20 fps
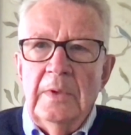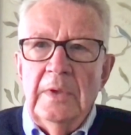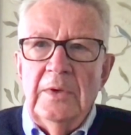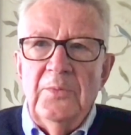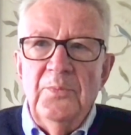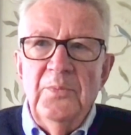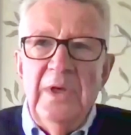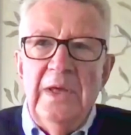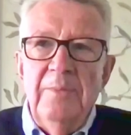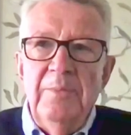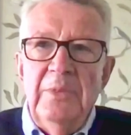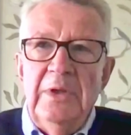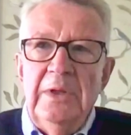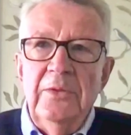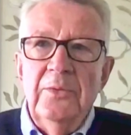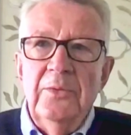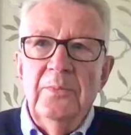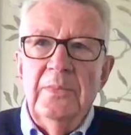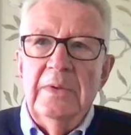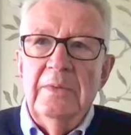It may be
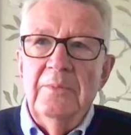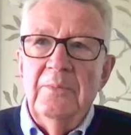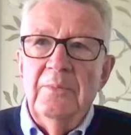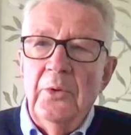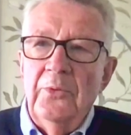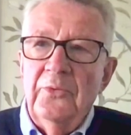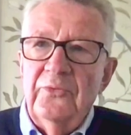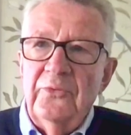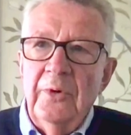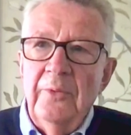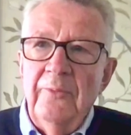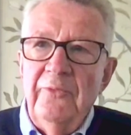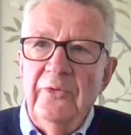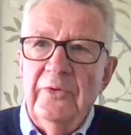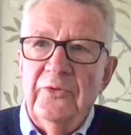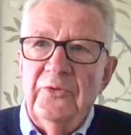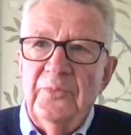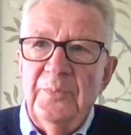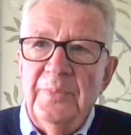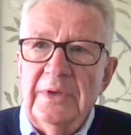the most
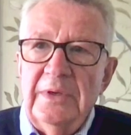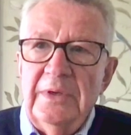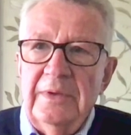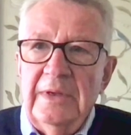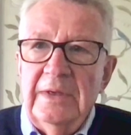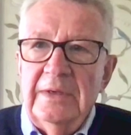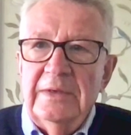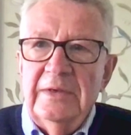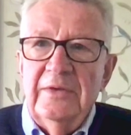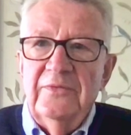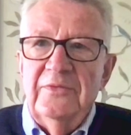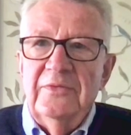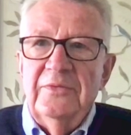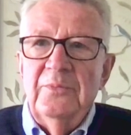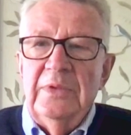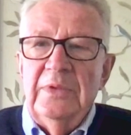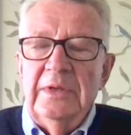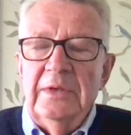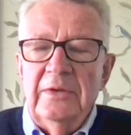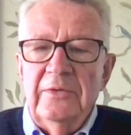obvious, but that
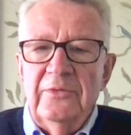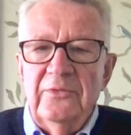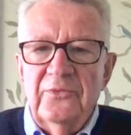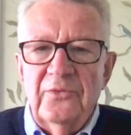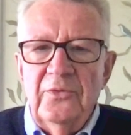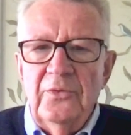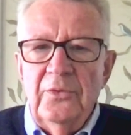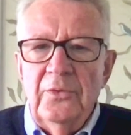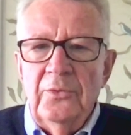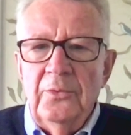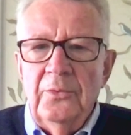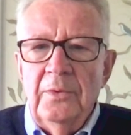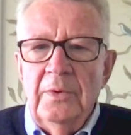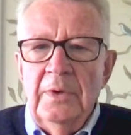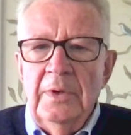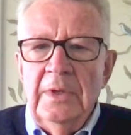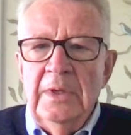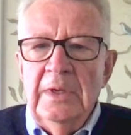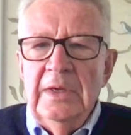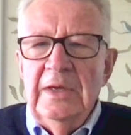doesn't mean it's true.
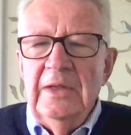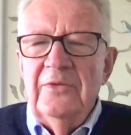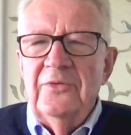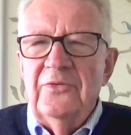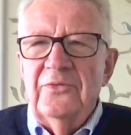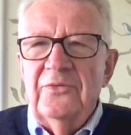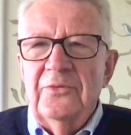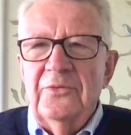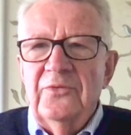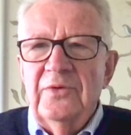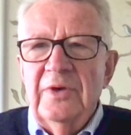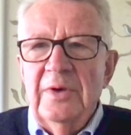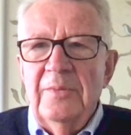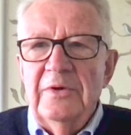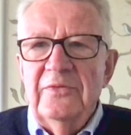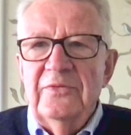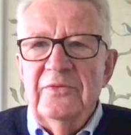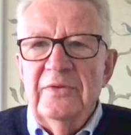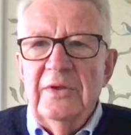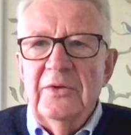It's to
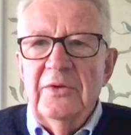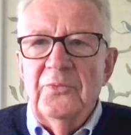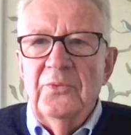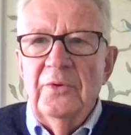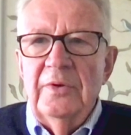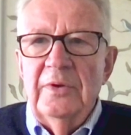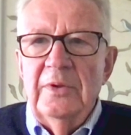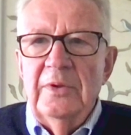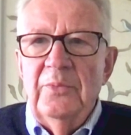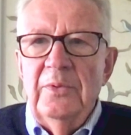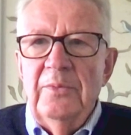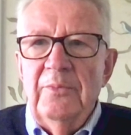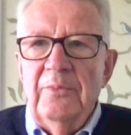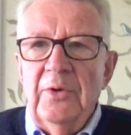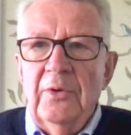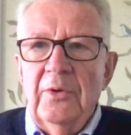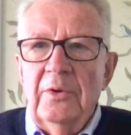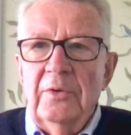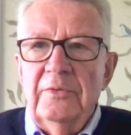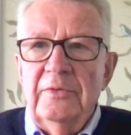some extent what
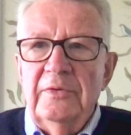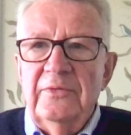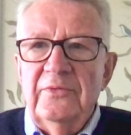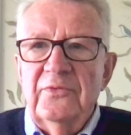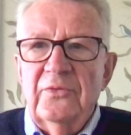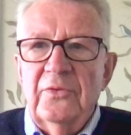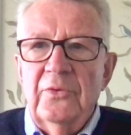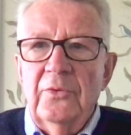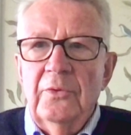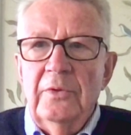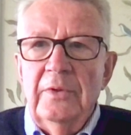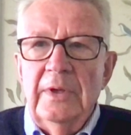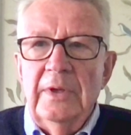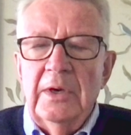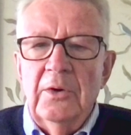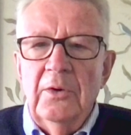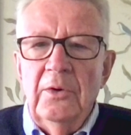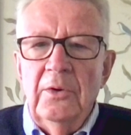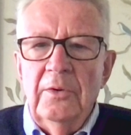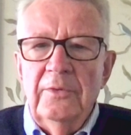epidemiologists call the
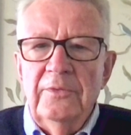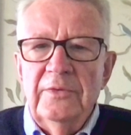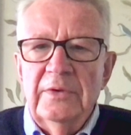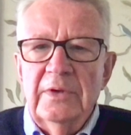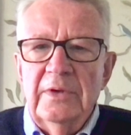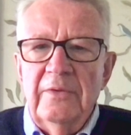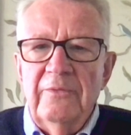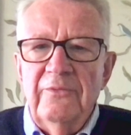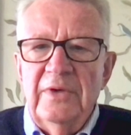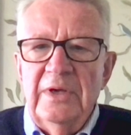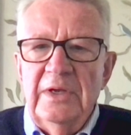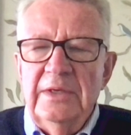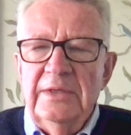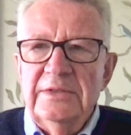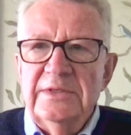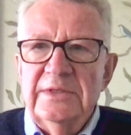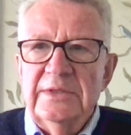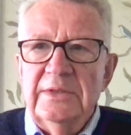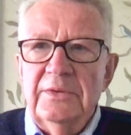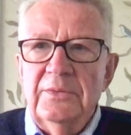ecological
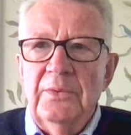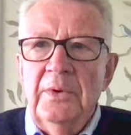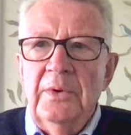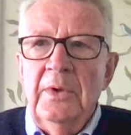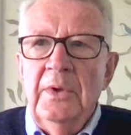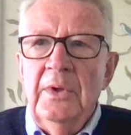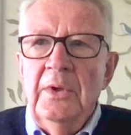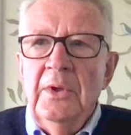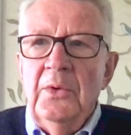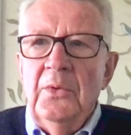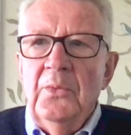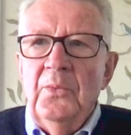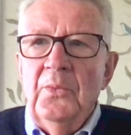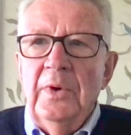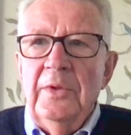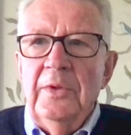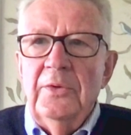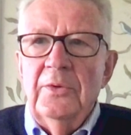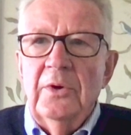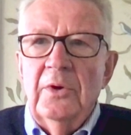fallacy.
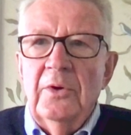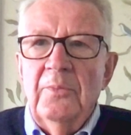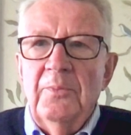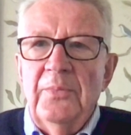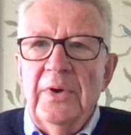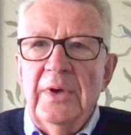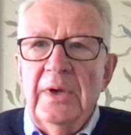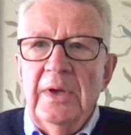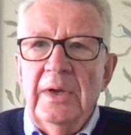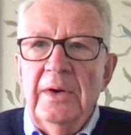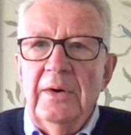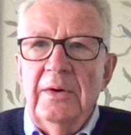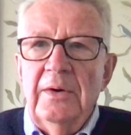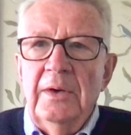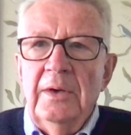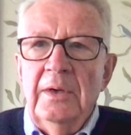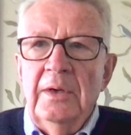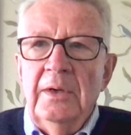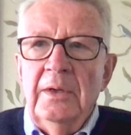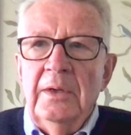When you
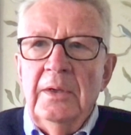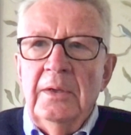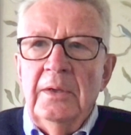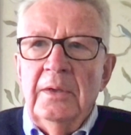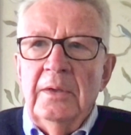compare